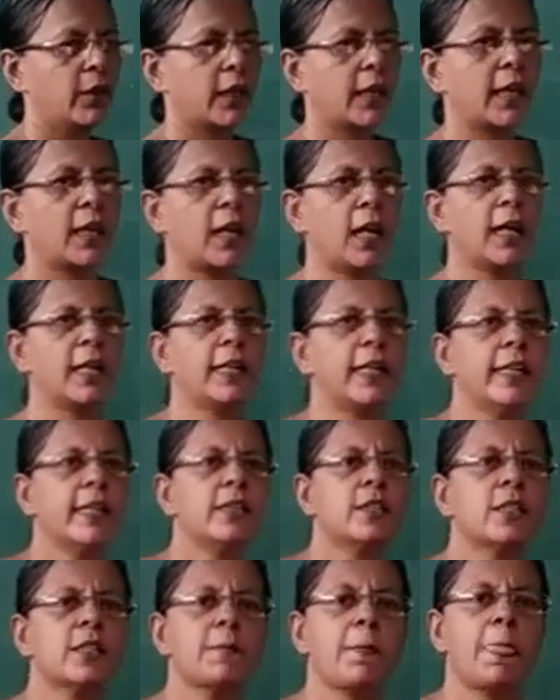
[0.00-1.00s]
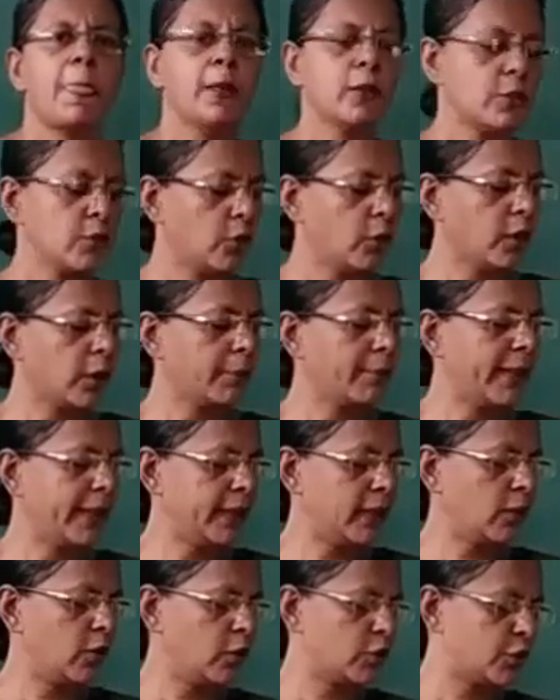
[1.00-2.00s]
recall it. So,
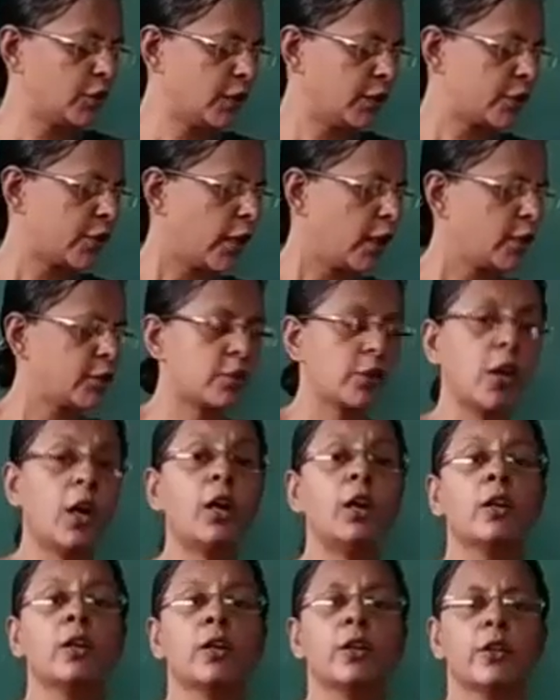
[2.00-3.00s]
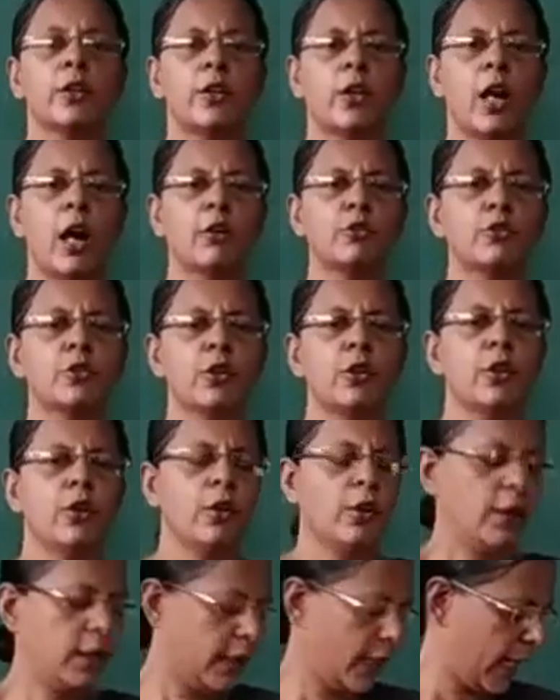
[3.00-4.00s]
remaining questions also you have to
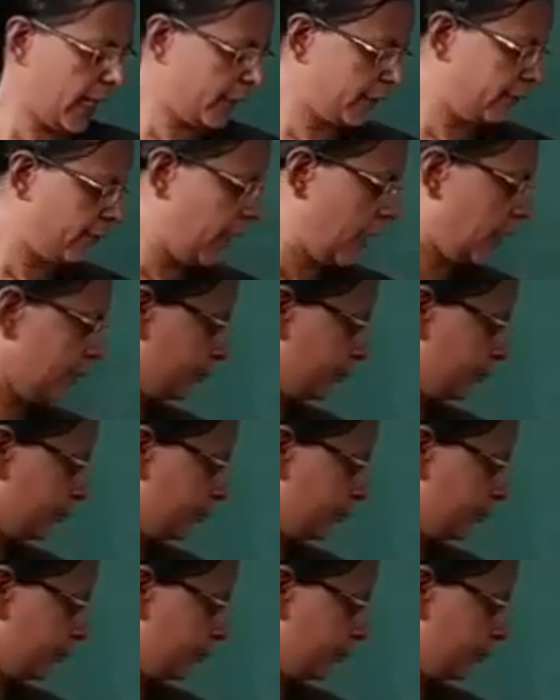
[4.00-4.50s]
learn well.